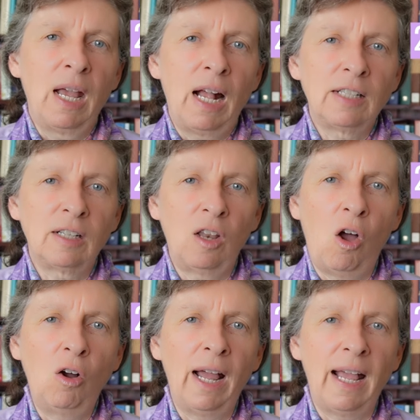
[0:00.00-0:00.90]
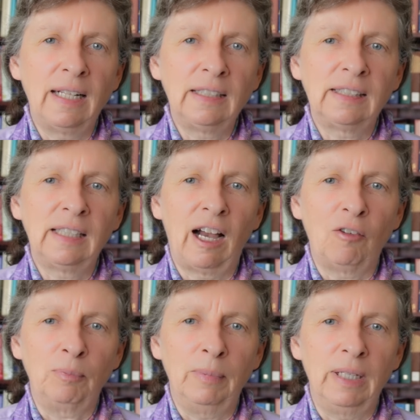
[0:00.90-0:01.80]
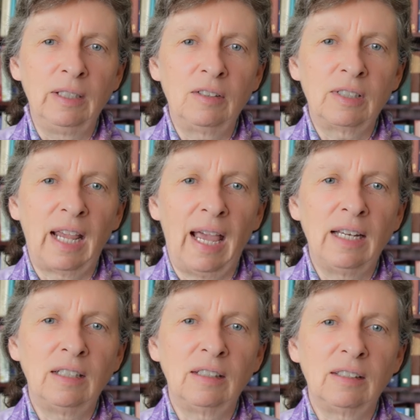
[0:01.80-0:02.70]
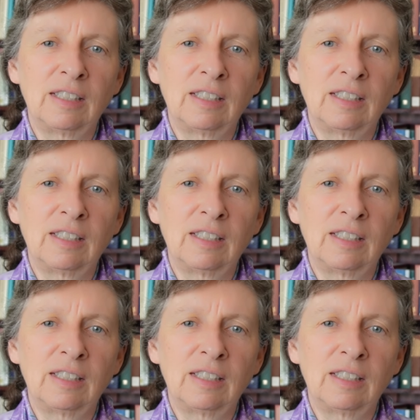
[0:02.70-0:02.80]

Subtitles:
As long as the government can